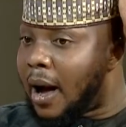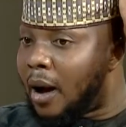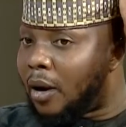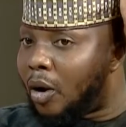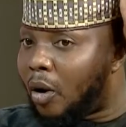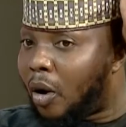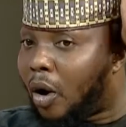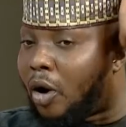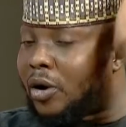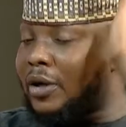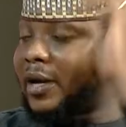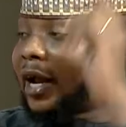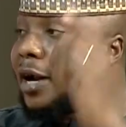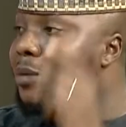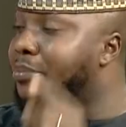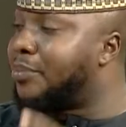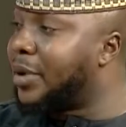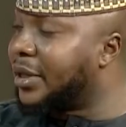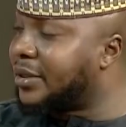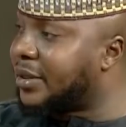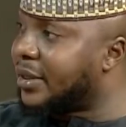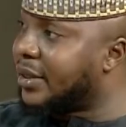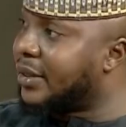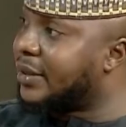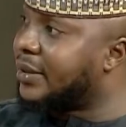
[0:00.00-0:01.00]
on that
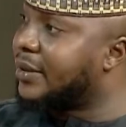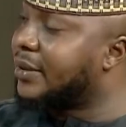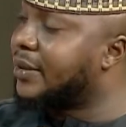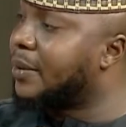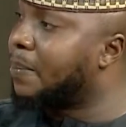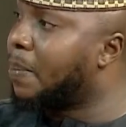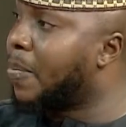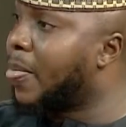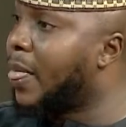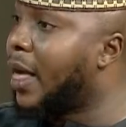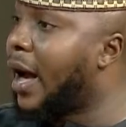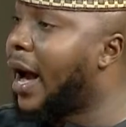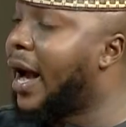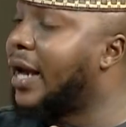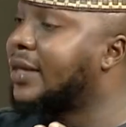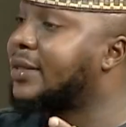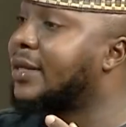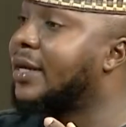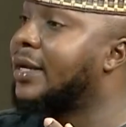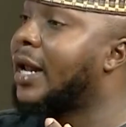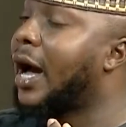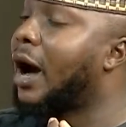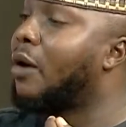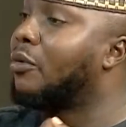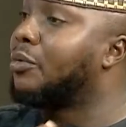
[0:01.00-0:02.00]
basis, I
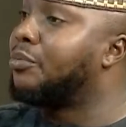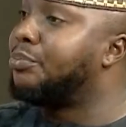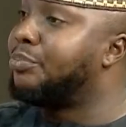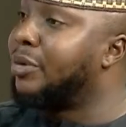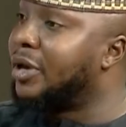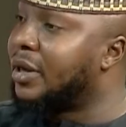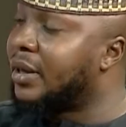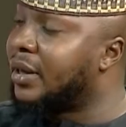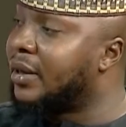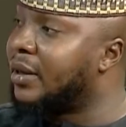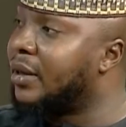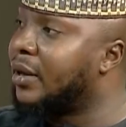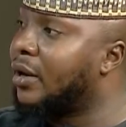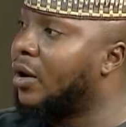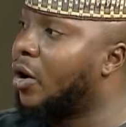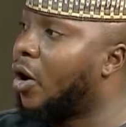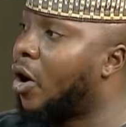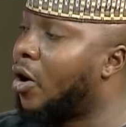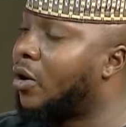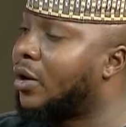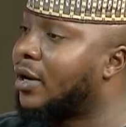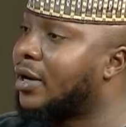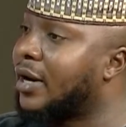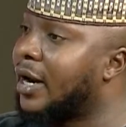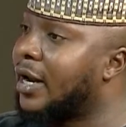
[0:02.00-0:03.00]
said I would be
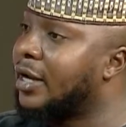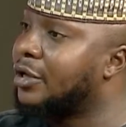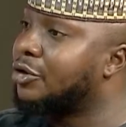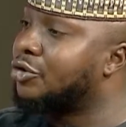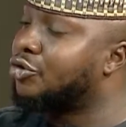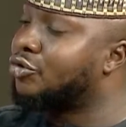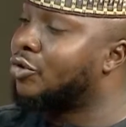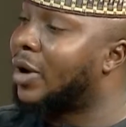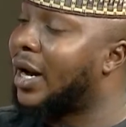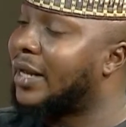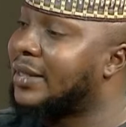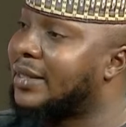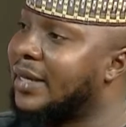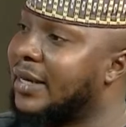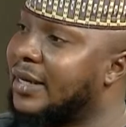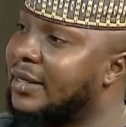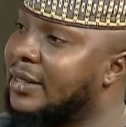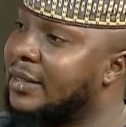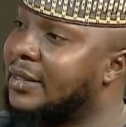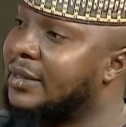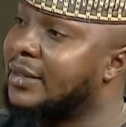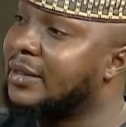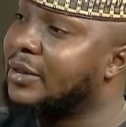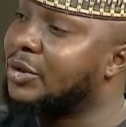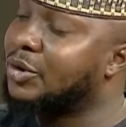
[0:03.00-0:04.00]
on ground to
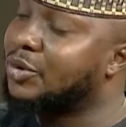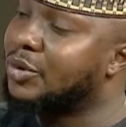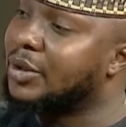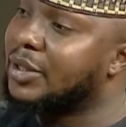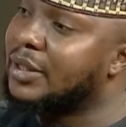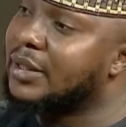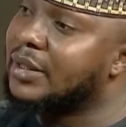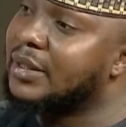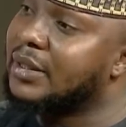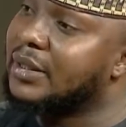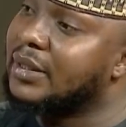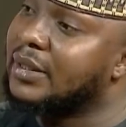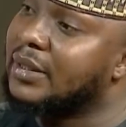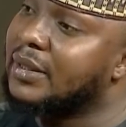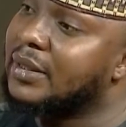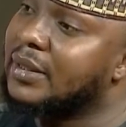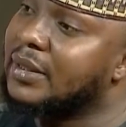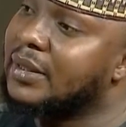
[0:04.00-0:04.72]
attend to the